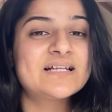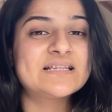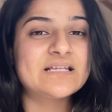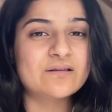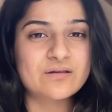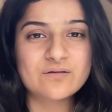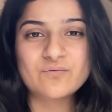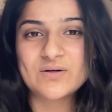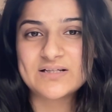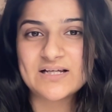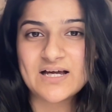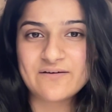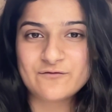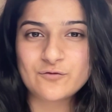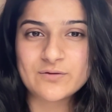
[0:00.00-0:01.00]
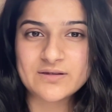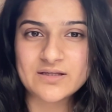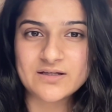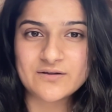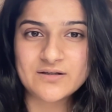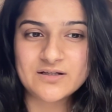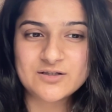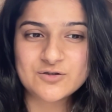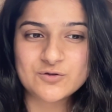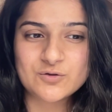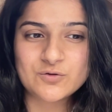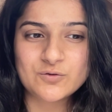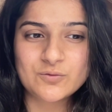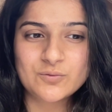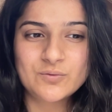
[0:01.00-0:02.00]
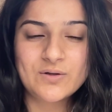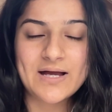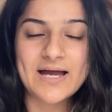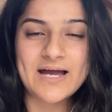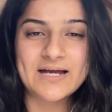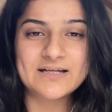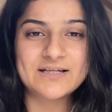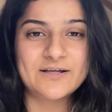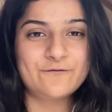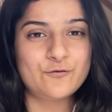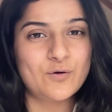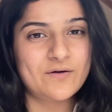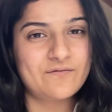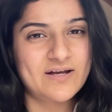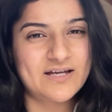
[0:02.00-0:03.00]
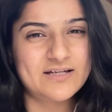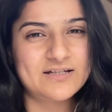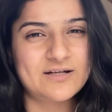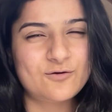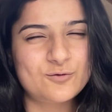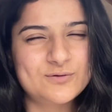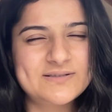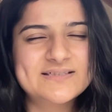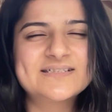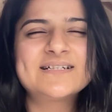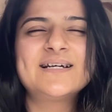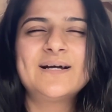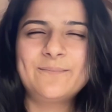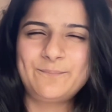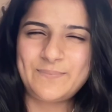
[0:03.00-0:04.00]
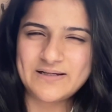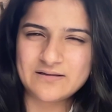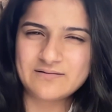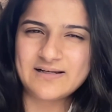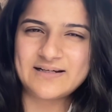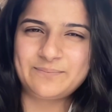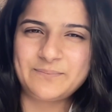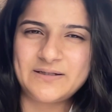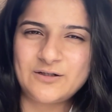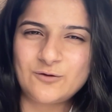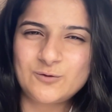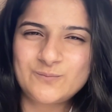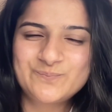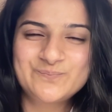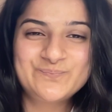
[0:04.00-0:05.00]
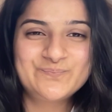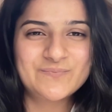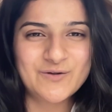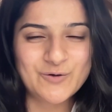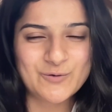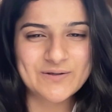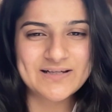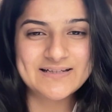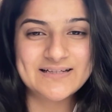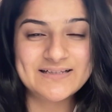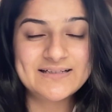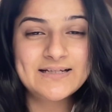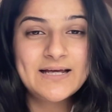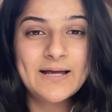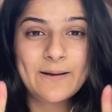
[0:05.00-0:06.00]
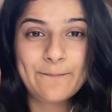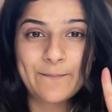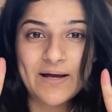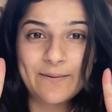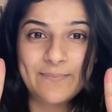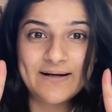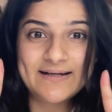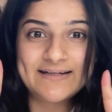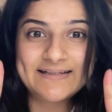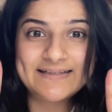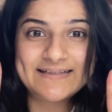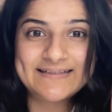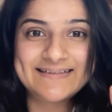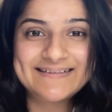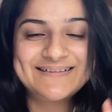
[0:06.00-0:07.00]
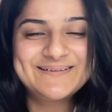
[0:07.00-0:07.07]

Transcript: this is what I have to say to you. And if you have any doubts, please let me know. Okay, then, bye bye.